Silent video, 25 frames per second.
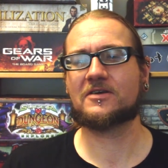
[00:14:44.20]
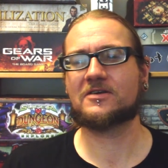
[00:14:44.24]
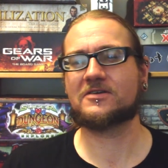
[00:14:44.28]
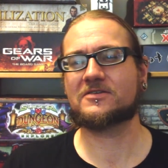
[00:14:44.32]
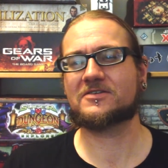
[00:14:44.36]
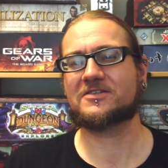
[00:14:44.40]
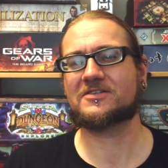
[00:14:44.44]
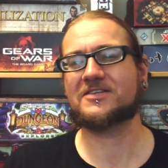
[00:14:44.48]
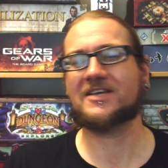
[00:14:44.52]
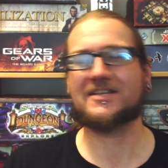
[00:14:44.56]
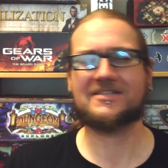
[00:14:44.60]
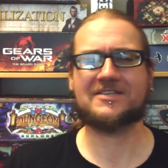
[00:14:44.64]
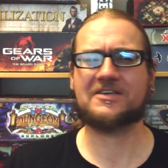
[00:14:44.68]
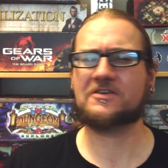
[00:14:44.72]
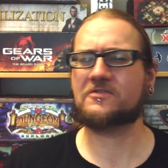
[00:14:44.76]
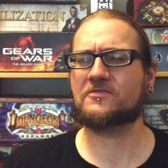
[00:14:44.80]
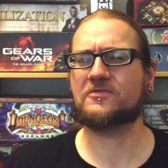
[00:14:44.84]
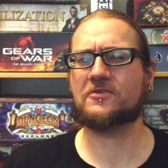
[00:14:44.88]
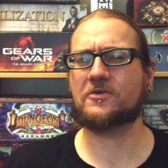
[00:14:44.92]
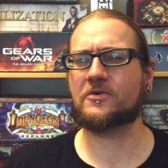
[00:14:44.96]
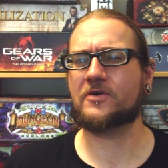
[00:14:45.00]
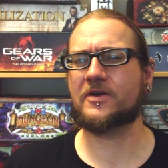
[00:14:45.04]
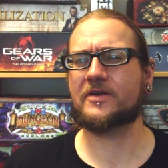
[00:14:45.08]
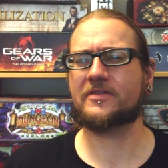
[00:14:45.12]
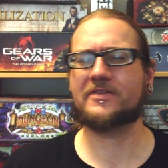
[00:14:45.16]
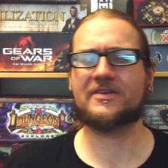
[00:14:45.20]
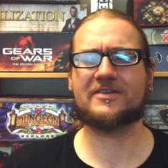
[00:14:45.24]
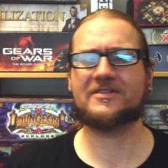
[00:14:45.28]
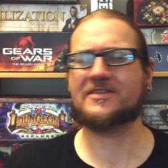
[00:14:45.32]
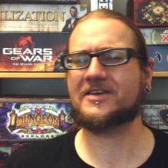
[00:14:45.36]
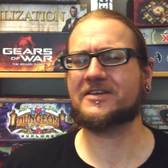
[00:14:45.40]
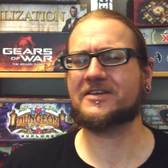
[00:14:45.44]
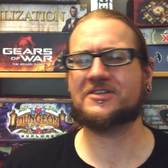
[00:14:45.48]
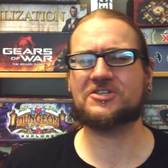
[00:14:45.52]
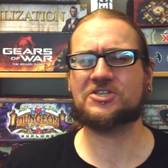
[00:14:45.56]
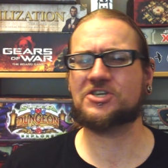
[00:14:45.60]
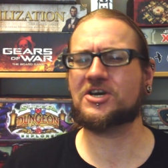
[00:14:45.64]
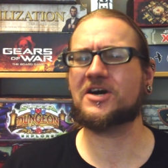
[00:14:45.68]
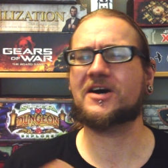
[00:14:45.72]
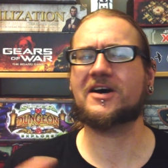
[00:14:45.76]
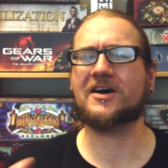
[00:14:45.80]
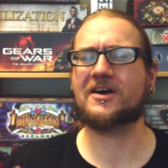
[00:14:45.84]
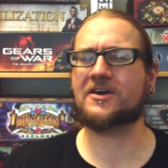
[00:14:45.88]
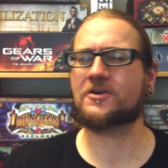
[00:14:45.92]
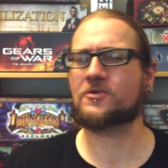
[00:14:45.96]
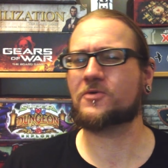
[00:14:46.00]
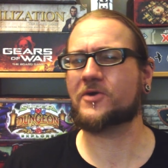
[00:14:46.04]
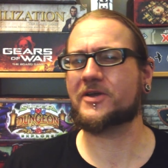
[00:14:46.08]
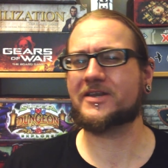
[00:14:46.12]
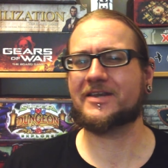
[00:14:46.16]
setting for it. They, they jar
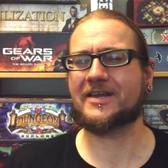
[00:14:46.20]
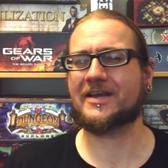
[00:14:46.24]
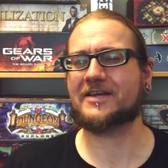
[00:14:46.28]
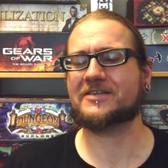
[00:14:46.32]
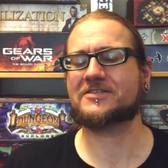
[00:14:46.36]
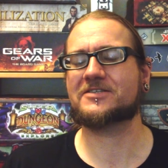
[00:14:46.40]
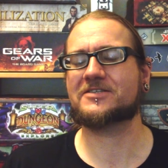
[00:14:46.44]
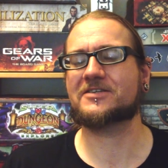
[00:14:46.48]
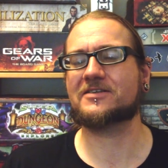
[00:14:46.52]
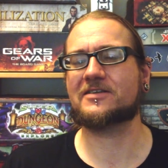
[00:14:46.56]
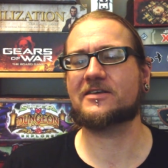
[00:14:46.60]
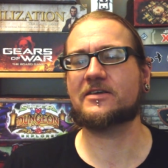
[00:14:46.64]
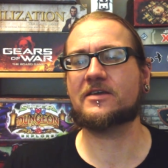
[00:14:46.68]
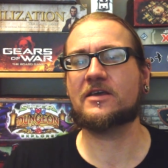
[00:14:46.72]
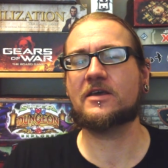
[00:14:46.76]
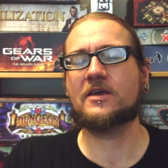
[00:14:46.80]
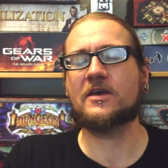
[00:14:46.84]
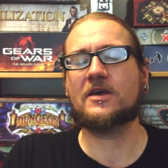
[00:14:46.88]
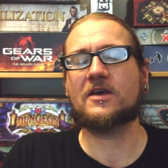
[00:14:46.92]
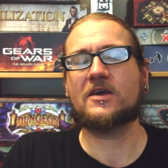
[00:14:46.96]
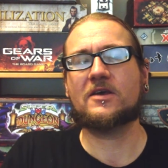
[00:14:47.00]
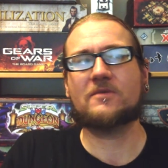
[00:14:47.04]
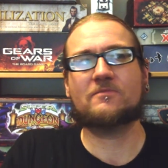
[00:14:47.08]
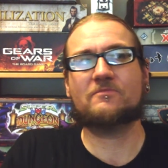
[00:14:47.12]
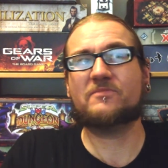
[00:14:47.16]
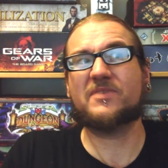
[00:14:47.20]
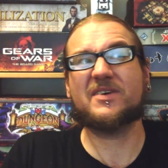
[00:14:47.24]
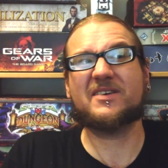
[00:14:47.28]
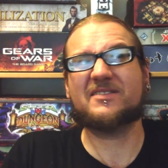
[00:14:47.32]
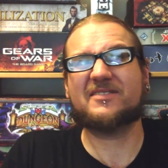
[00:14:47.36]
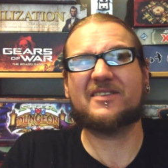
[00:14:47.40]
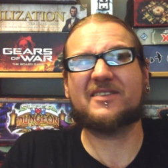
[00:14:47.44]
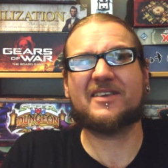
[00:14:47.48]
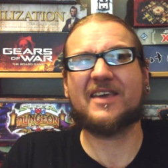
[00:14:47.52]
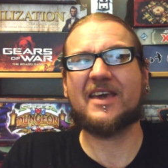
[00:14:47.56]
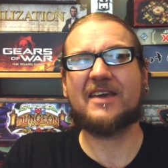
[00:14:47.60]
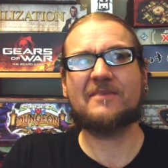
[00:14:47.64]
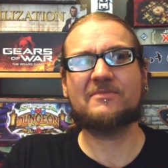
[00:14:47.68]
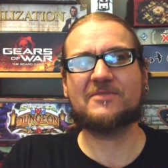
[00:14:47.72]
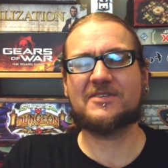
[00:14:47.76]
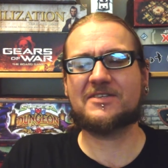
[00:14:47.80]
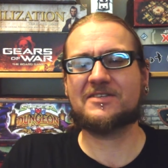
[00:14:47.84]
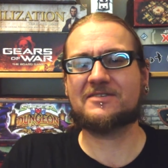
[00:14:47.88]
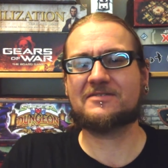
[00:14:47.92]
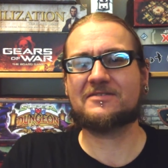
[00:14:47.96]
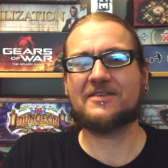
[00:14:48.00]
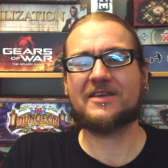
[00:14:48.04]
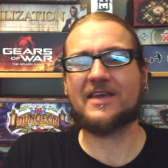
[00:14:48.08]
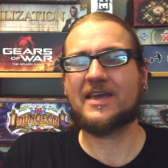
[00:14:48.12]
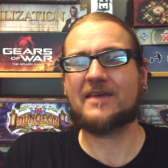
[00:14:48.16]
quite nastily. But the,
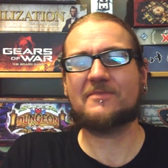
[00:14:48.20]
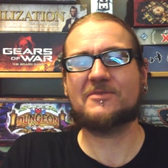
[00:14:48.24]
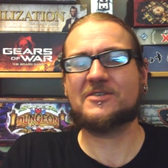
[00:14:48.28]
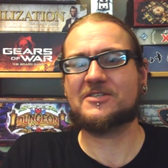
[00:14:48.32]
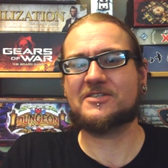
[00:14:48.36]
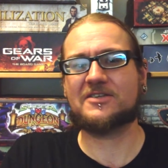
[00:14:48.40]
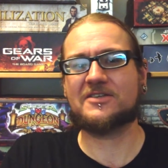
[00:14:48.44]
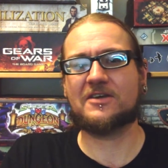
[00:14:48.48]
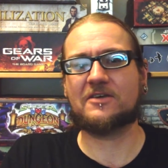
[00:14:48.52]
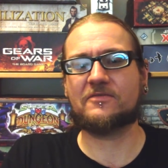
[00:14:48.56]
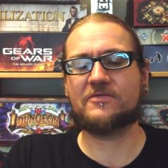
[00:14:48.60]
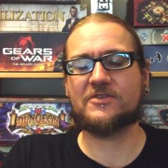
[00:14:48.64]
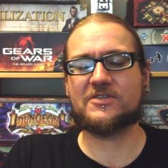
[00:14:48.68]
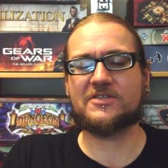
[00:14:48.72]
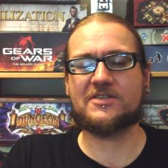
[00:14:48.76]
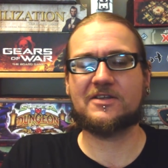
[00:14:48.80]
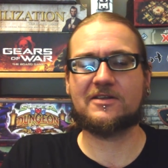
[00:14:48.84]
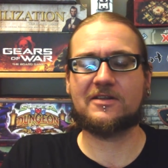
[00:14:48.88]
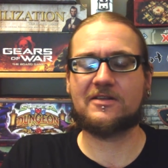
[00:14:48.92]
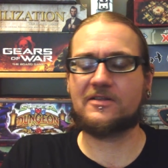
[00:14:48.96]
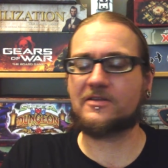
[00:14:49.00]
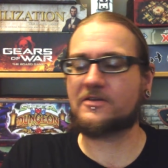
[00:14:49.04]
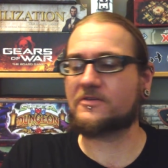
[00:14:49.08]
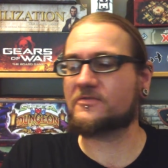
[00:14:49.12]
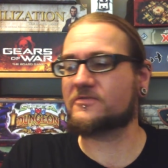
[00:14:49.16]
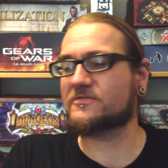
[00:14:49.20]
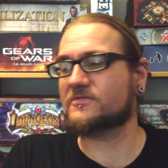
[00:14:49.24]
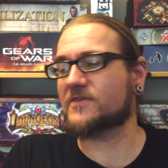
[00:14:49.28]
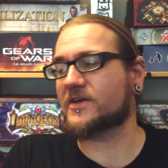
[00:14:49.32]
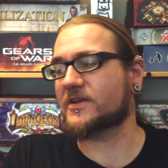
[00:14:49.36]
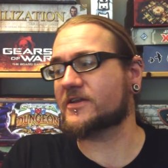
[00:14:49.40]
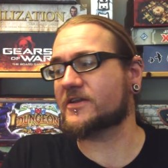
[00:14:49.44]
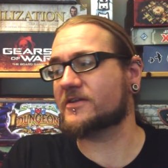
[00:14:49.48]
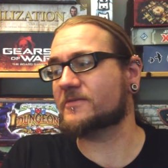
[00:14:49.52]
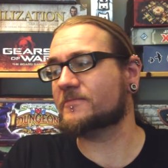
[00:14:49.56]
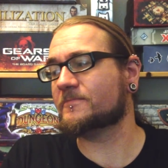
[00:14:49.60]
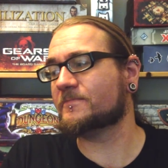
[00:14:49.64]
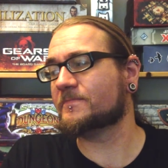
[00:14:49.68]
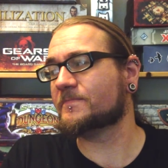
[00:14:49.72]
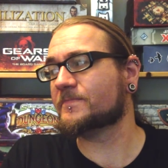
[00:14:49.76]
game's, the game itself is still a lot of fun.